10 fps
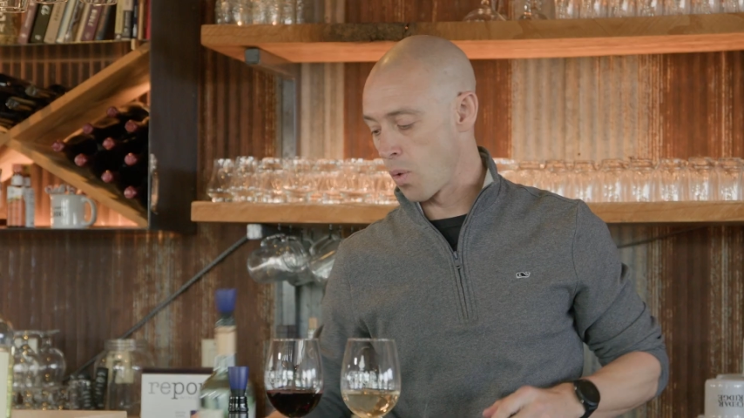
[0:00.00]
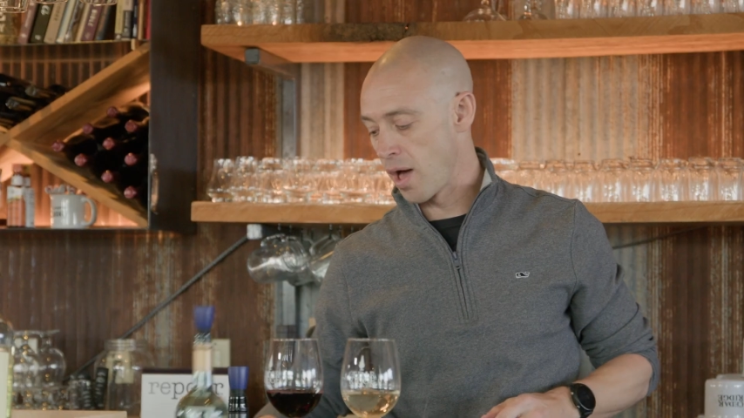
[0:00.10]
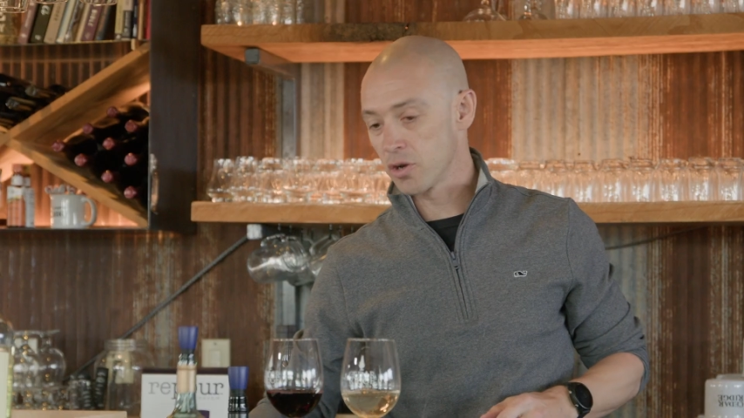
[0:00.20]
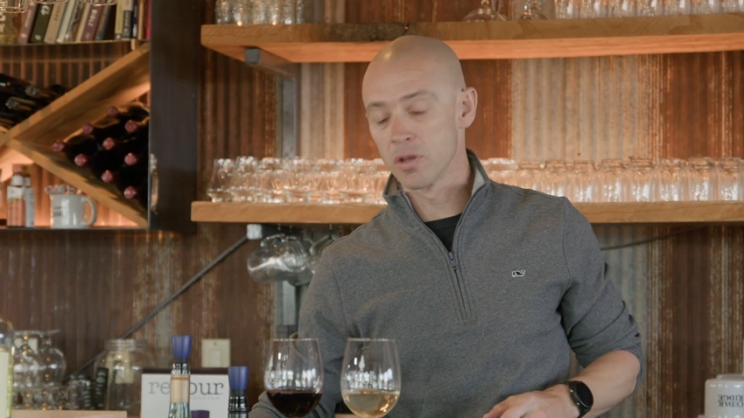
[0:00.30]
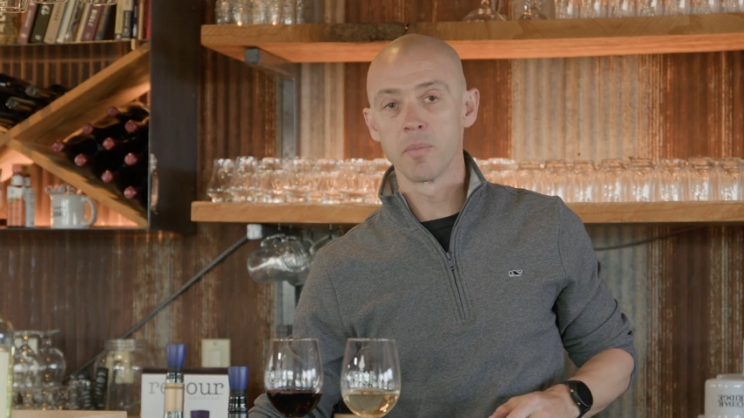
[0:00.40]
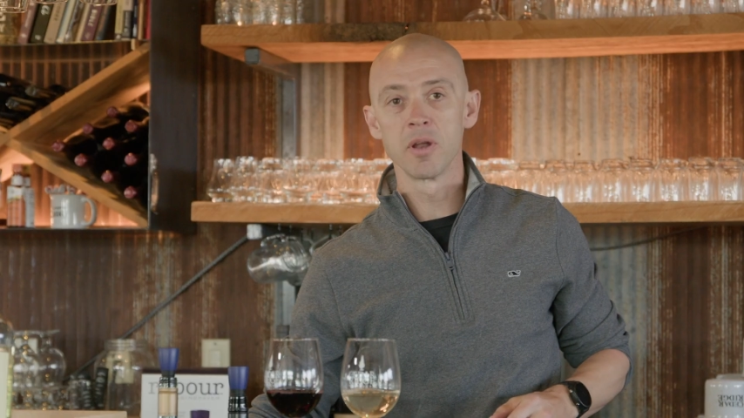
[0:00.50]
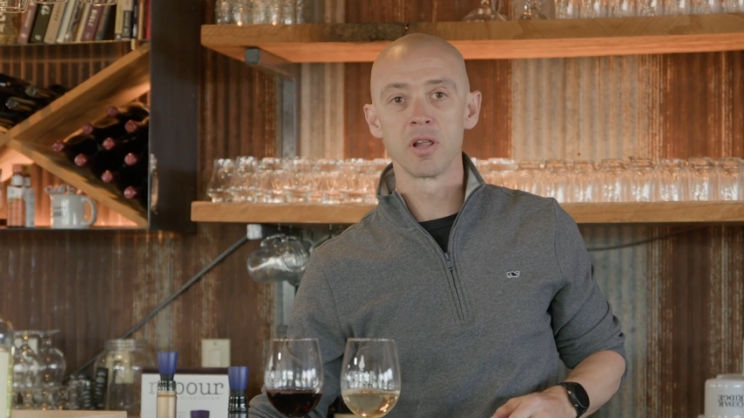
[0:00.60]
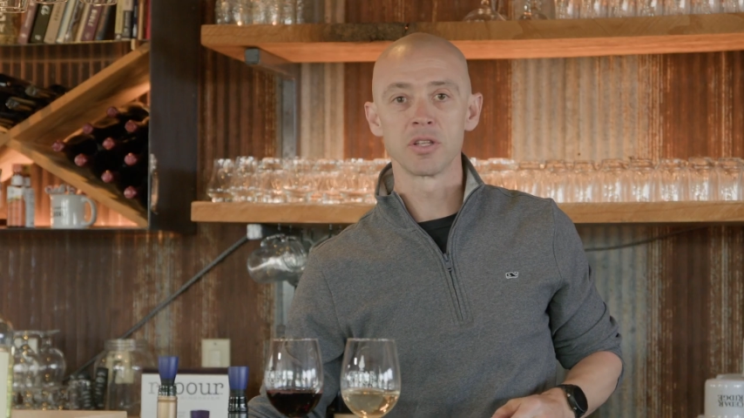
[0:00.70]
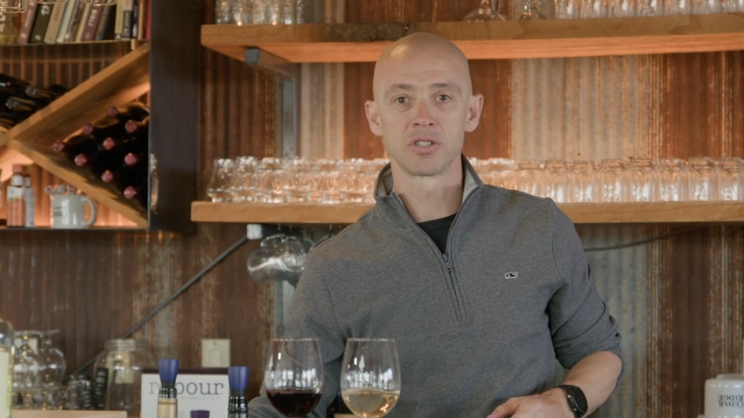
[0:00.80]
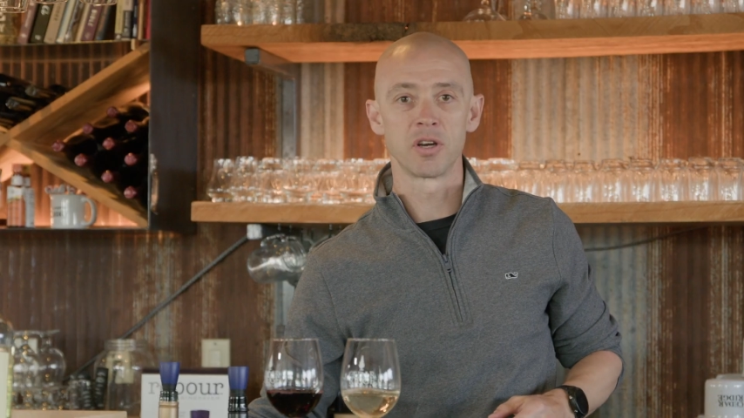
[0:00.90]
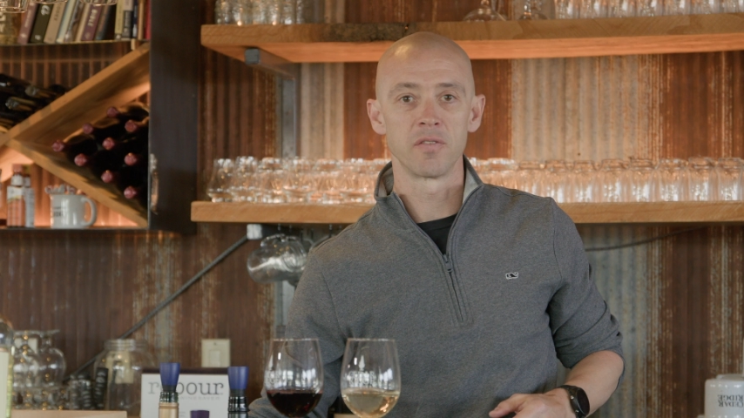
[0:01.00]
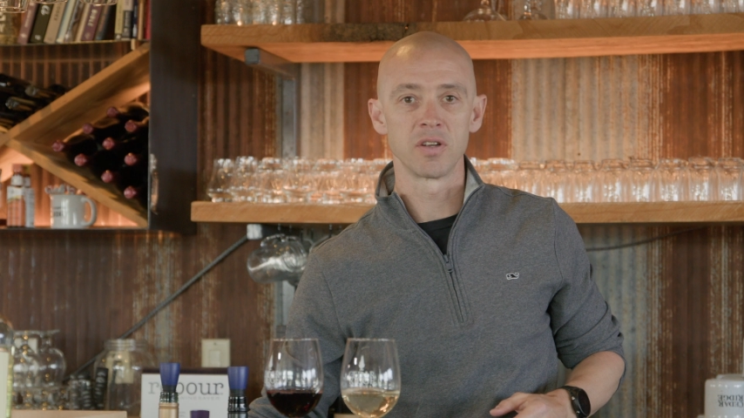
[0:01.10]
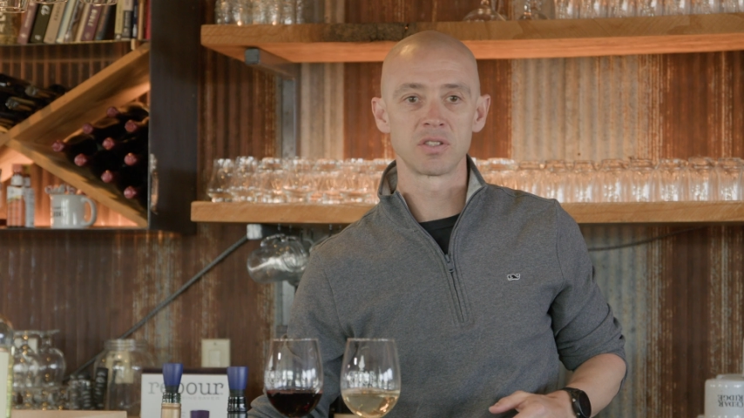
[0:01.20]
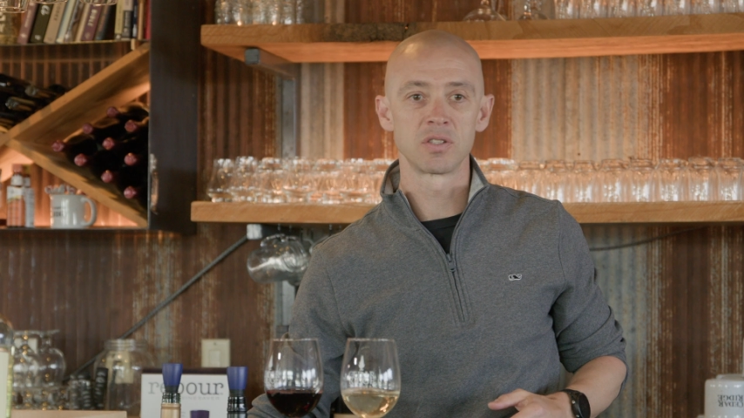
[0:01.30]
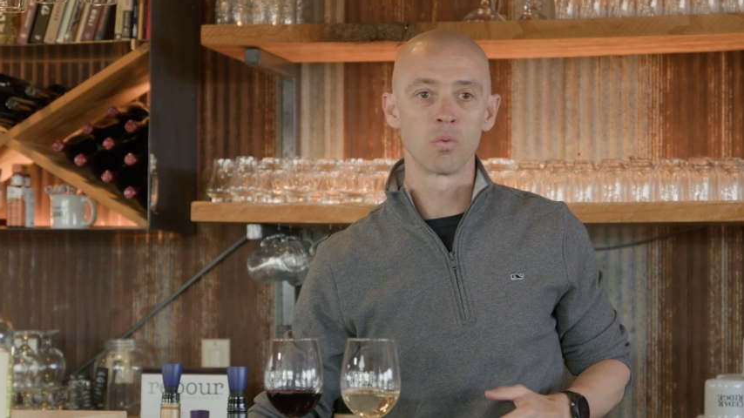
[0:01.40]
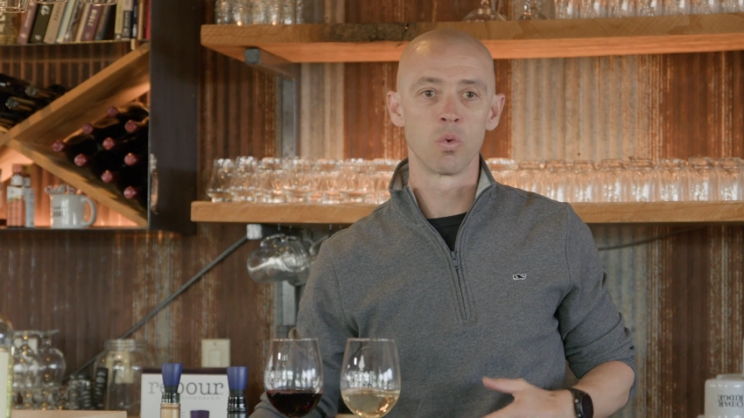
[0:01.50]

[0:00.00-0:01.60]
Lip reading: while you're in the middle of the service,